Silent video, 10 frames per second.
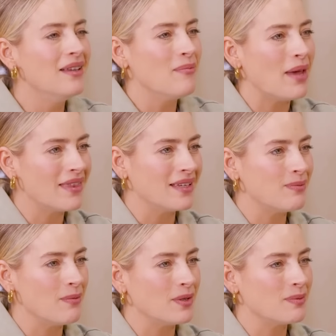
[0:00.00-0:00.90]
make things
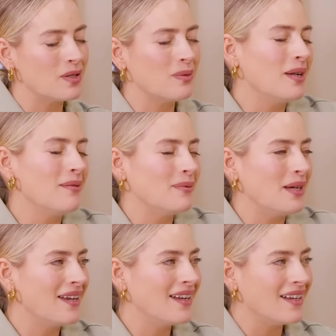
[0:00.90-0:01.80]
a bit more special, but I'm
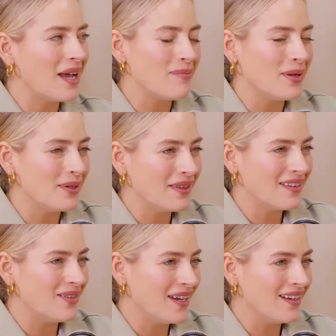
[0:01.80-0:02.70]
kind of happy with
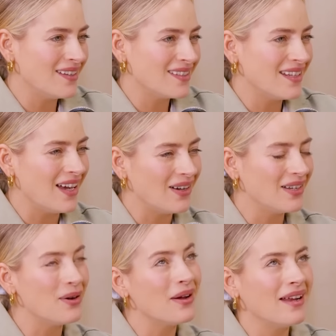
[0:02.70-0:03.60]
the way it is now. I
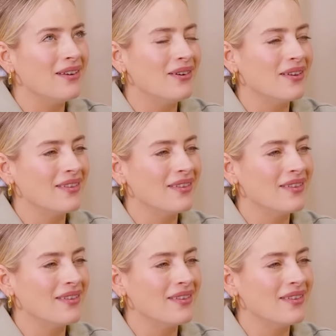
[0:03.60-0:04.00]
know